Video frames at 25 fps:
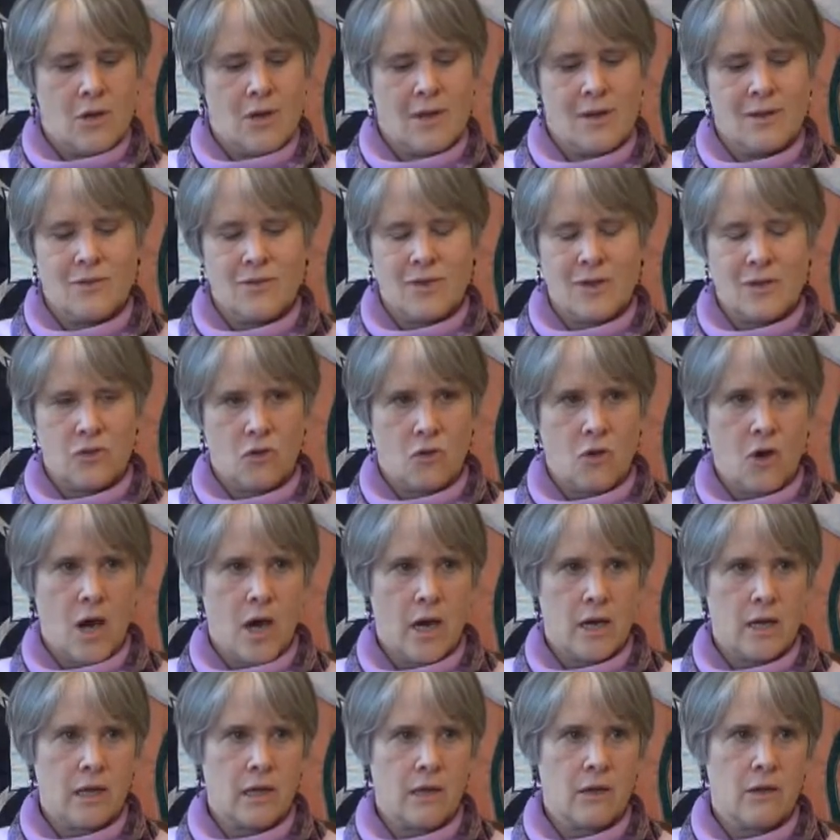He says
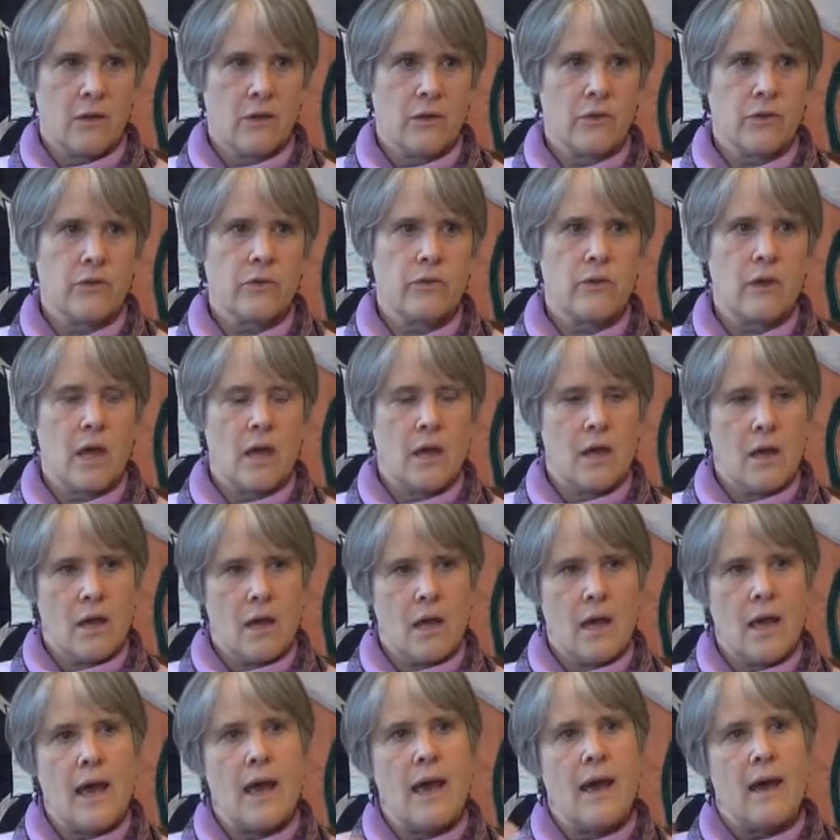God heals,
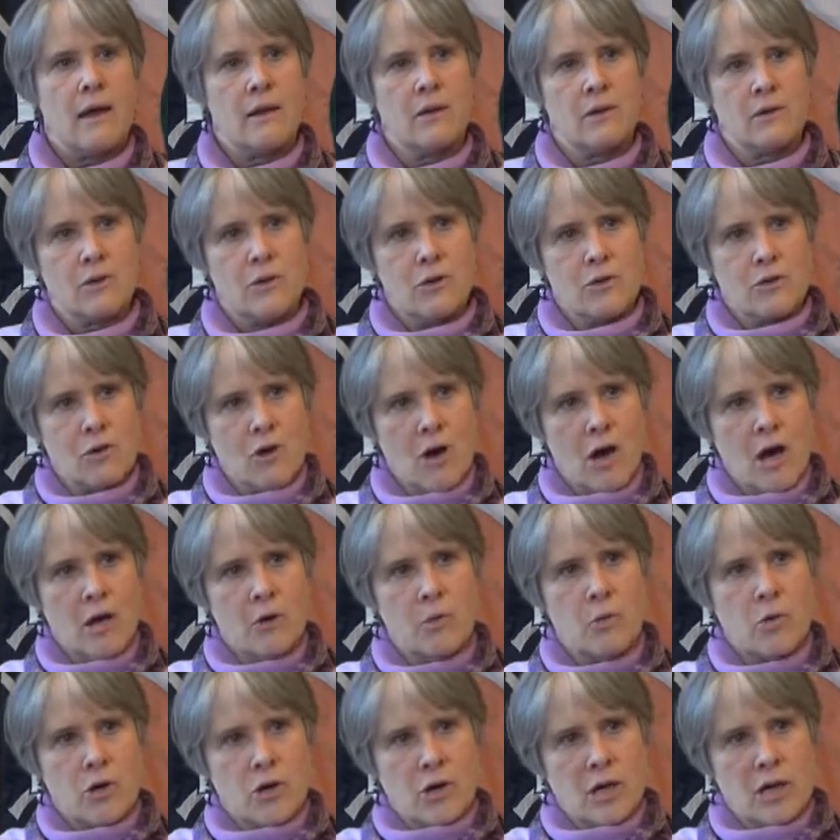and
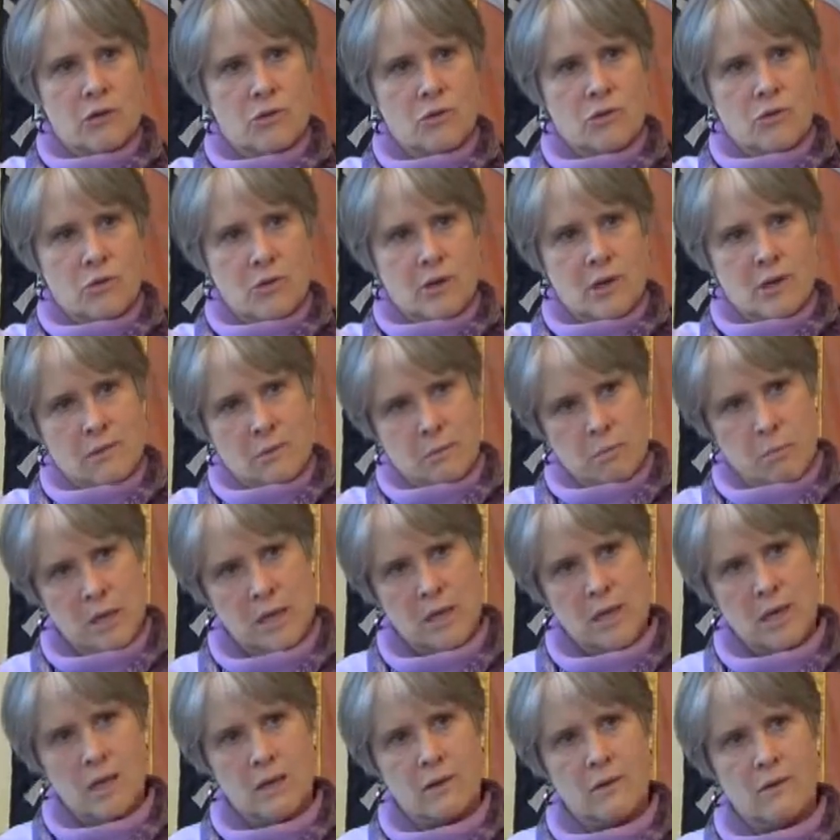God working through these
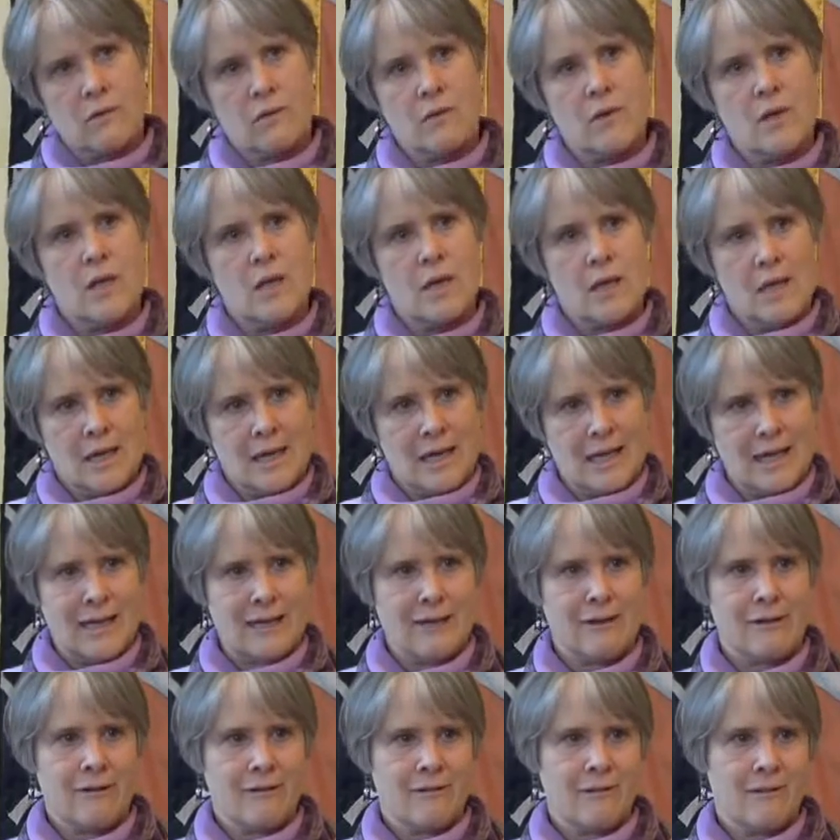beings
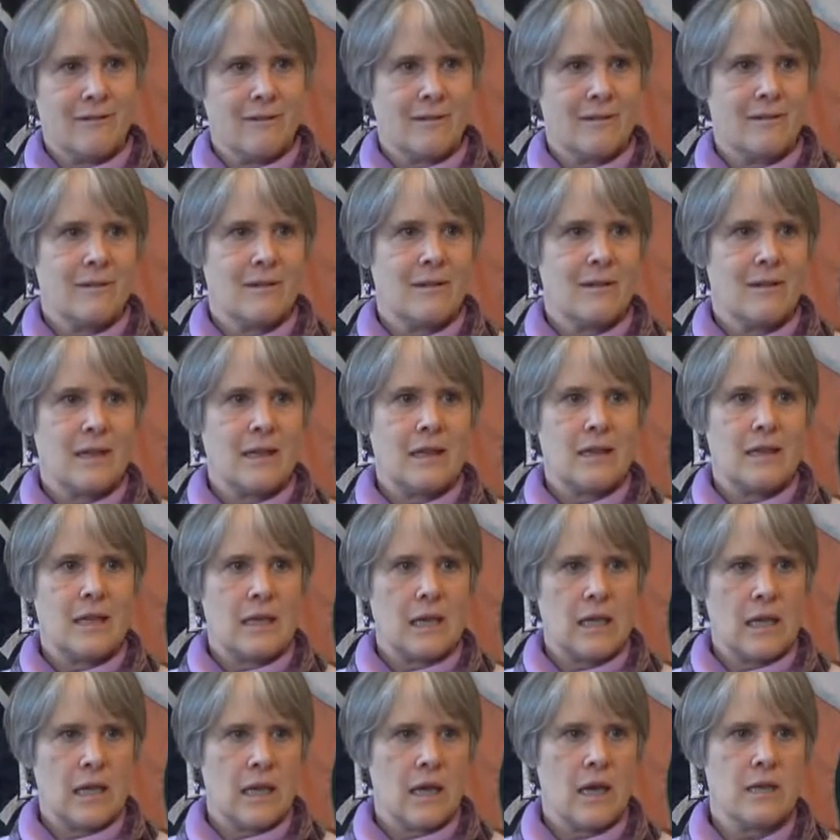heal, that
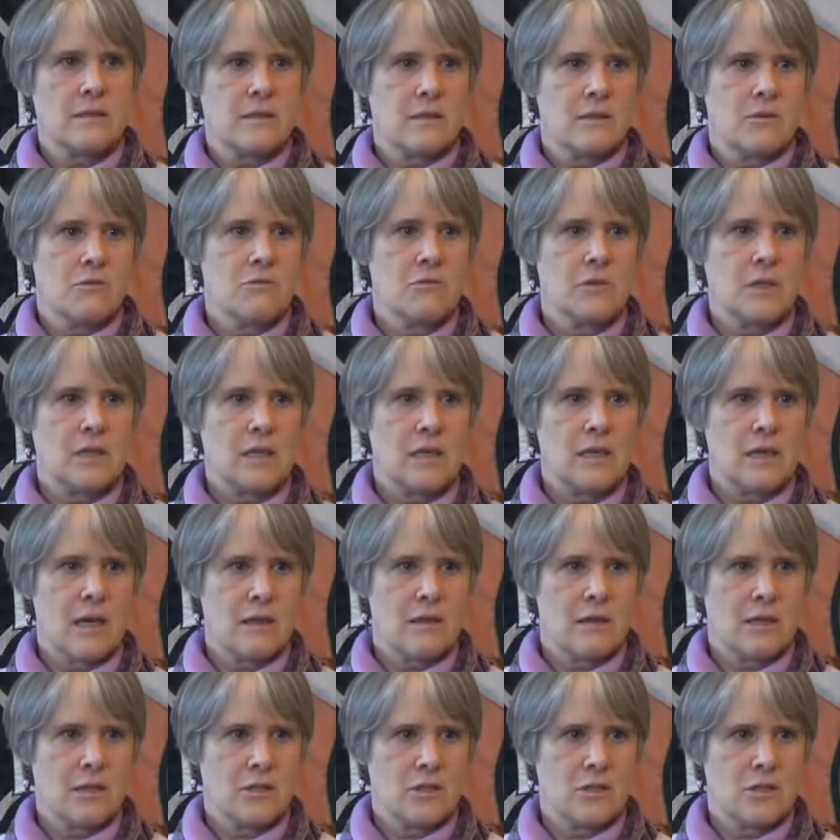he has really
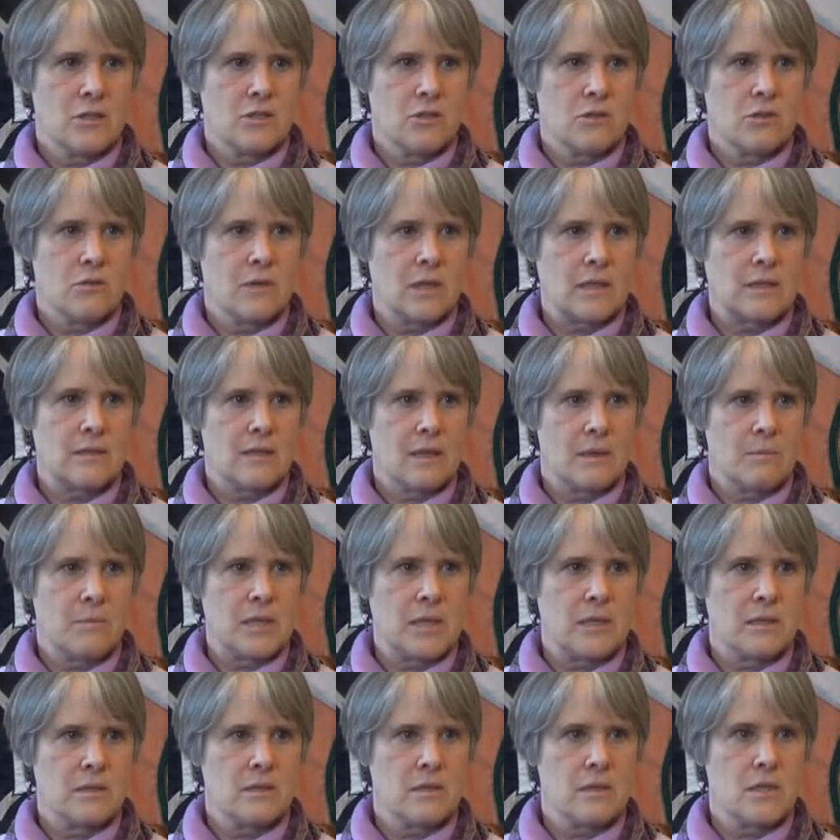nothing to do except
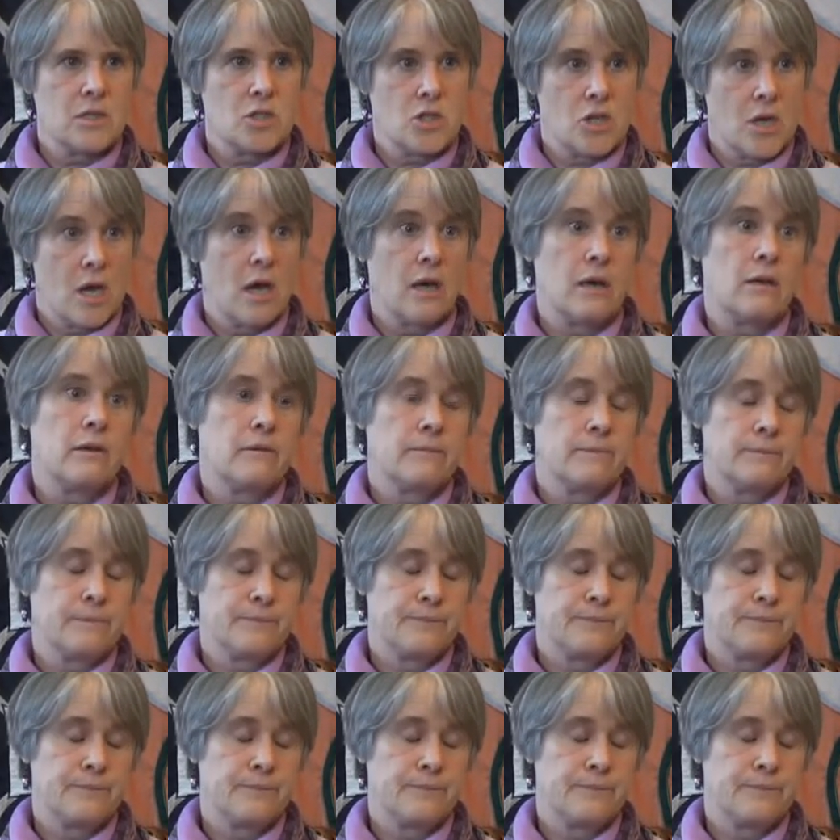he's the channel.